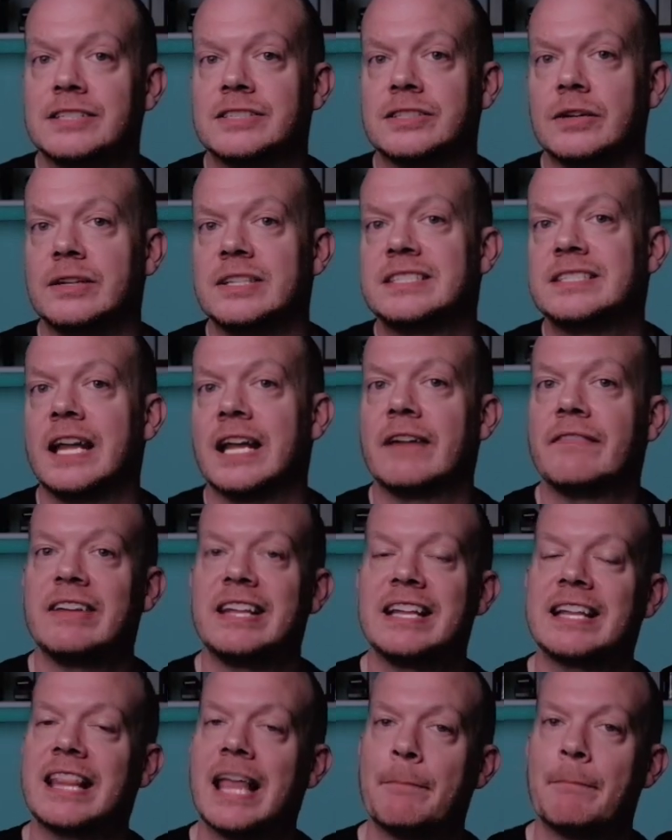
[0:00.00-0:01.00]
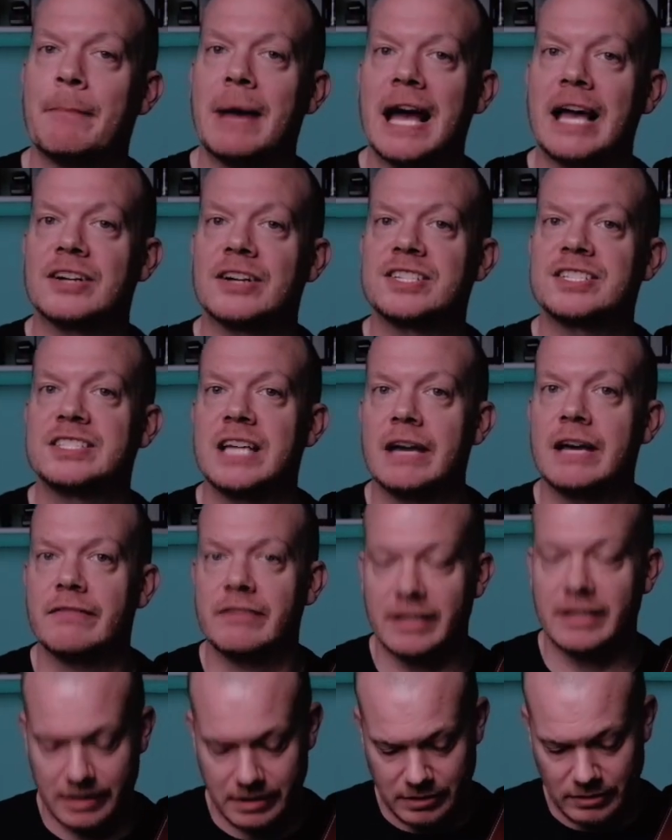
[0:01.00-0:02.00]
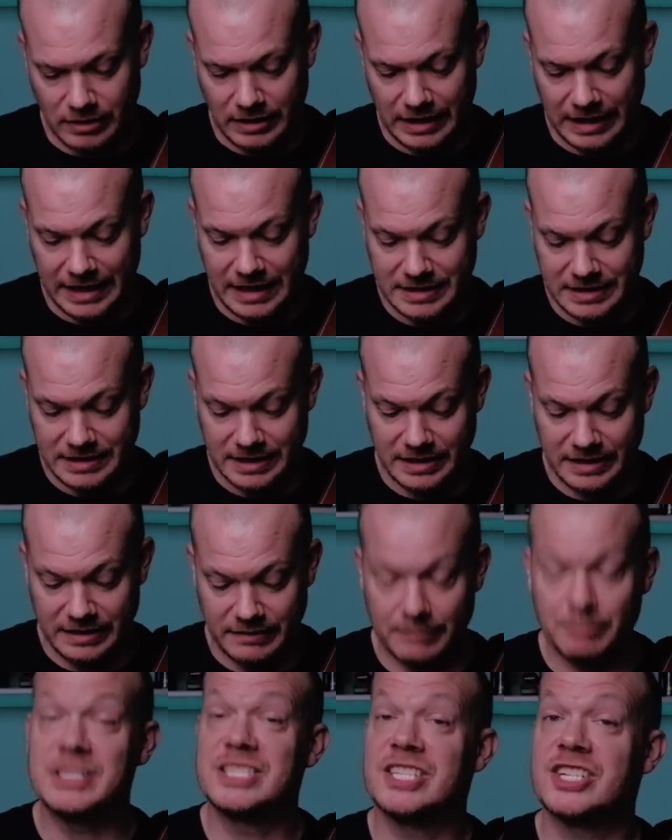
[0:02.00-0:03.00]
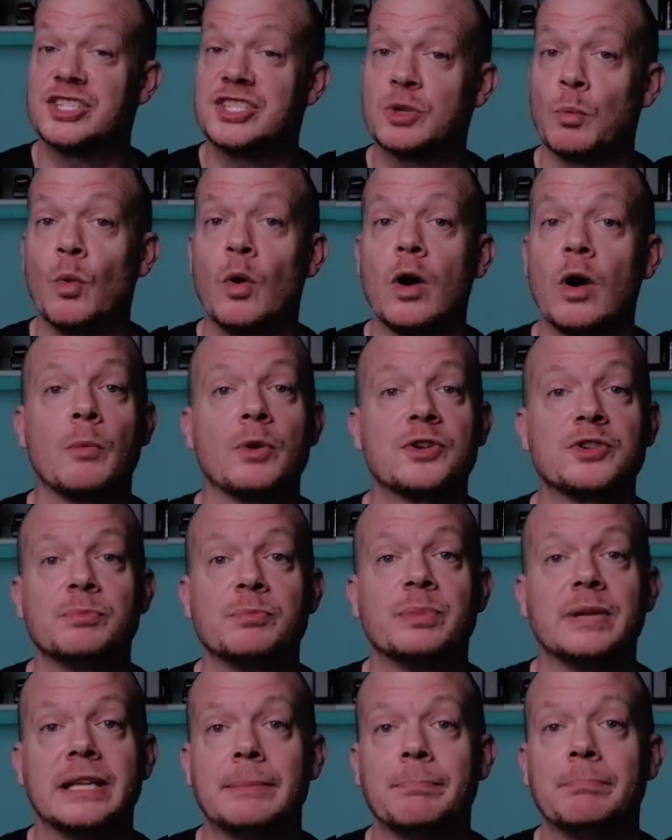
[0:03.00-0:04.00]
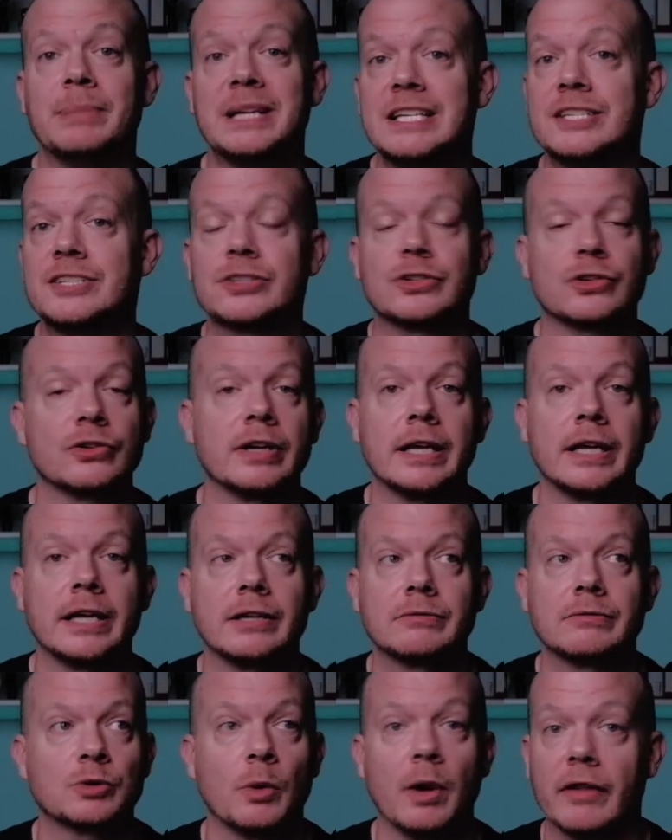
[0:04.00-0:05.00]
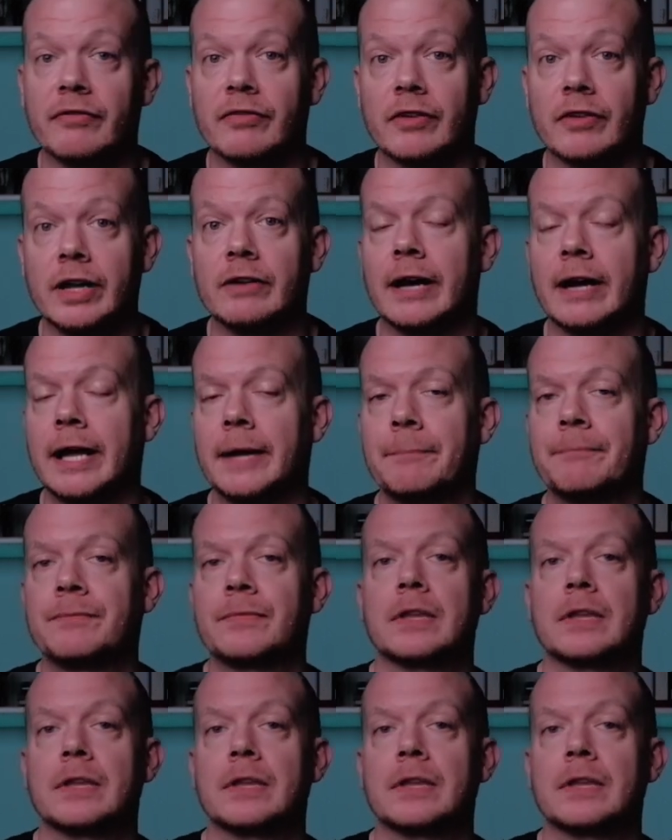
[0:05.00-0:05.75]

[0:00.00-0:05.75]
instead of hitting that minor seventh, I guess in position one, which would be B string, 12th fret, right?